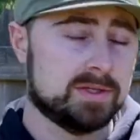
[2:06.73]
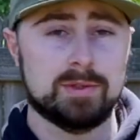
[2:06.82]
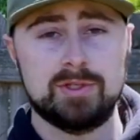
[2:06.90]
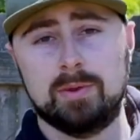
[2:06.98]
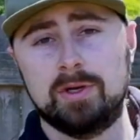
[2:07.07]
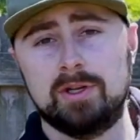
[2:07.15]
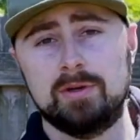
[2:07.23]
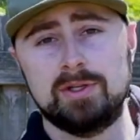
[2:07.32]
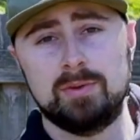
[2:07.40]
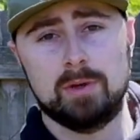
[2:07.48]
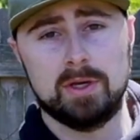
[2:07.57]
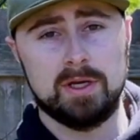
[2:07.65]
So what you want to do
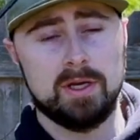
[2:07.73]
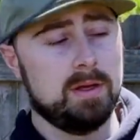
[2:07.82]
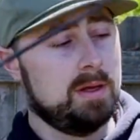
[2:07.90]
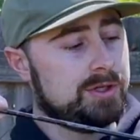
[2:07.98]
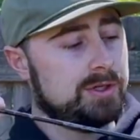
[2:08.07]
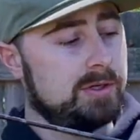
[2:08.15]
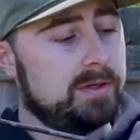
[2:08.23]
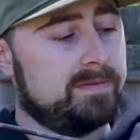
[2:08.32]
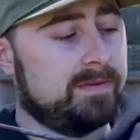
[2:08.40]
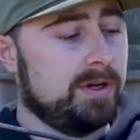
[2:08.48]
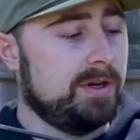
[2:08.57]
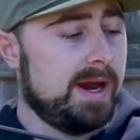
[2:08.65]
is you want to put your
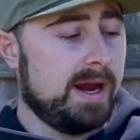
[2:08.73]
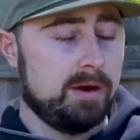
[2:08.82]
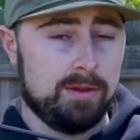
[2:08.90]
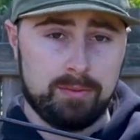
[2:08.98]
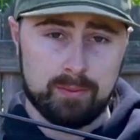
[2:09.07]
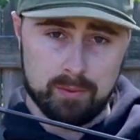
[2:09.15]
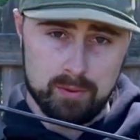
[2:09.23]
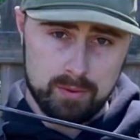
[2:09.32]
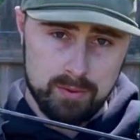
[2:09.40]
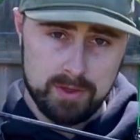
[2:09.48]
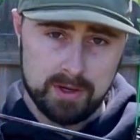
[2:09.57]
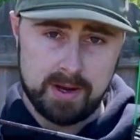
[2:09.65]
front of your arrow
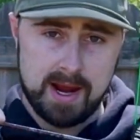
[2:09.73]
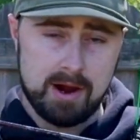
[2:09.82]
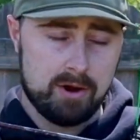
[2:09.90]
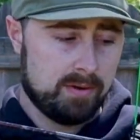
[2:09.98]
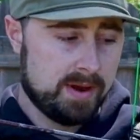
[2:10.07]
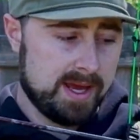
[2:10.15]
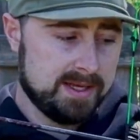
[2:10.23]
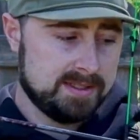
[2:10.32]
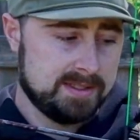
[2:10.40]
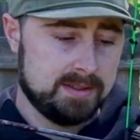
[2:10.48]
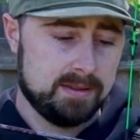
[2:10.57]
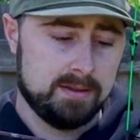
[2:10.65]
through your arrow
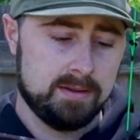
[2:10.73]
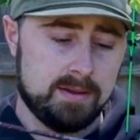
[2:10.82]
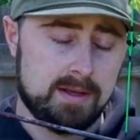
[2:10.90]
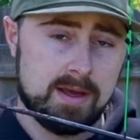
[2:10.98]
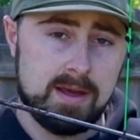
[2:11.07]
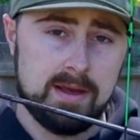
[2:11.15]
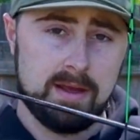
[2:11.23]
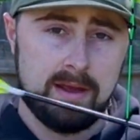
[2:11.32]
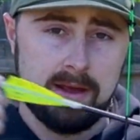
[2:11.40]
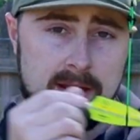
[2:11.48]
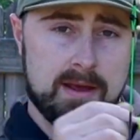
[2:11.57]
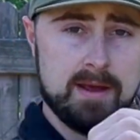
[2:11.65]
rest.
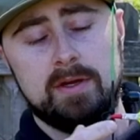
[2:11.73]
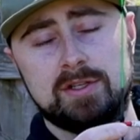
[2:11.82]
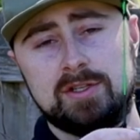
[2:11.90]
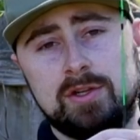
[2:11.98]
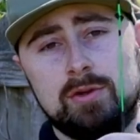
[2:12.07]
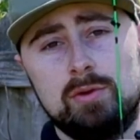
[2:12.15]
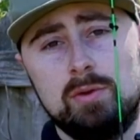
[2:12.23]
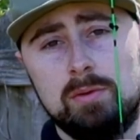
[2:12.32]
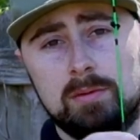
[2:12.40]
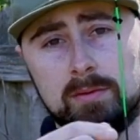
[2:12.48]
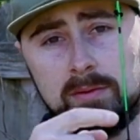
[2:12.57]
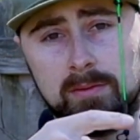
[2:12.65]
There's
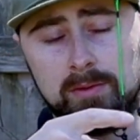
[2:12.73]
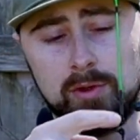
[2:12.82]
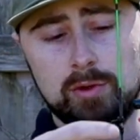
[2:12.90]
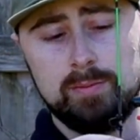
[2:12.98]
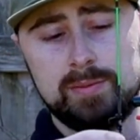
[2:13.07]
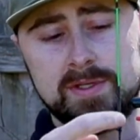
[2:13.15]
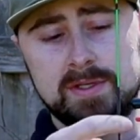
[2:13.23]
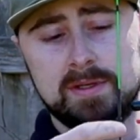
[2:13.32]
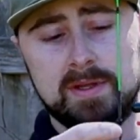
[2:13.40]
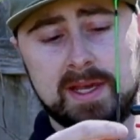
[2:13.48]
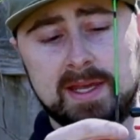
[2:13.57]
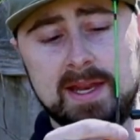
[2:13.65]
2 loops
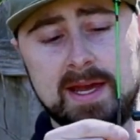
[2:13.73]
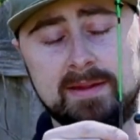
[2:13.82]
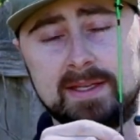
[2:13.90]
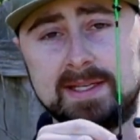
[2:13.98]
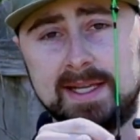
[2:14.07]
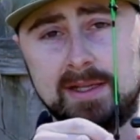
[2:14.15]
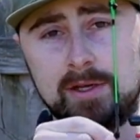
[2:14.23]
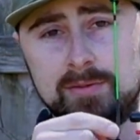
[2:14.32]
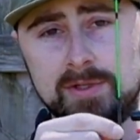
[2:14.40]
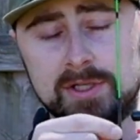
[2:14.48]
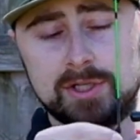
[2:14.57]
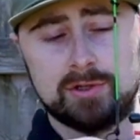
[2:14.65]
that connect the D
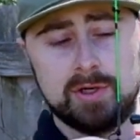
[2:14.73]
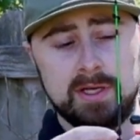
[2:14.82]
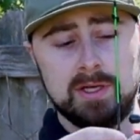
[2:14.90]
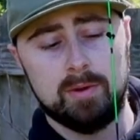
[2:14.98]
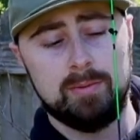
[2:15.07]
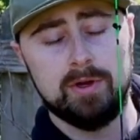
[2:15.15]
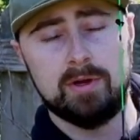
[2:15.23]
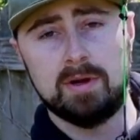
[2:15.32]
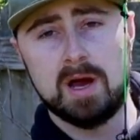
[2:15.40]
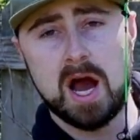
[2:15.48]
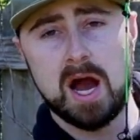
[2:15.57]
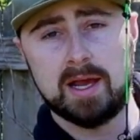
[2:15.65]
loop to the string. You want to put your
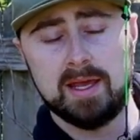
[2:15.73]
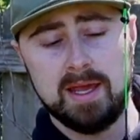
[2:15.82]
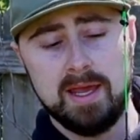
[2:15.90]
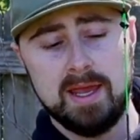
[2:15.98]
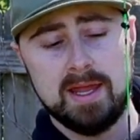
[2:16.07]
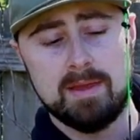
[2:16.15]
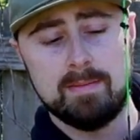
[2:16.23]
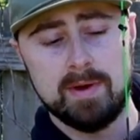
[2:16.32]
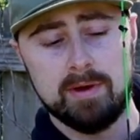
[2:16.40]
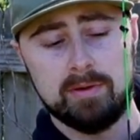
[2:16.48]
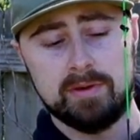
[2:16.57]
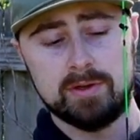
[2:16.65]
nock in the
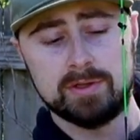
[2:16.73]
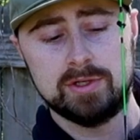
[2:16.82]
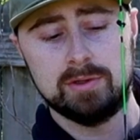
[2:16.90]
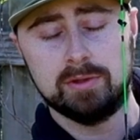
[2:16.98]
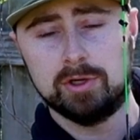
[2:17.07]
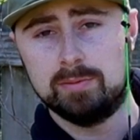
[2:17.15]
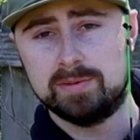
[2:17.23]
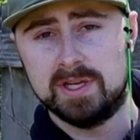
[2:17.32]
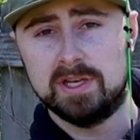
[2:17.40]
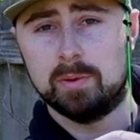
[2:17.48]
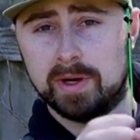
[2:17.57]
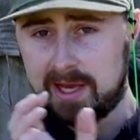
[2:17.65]
middle of those 2 loops,
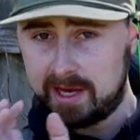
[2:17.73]
and you want to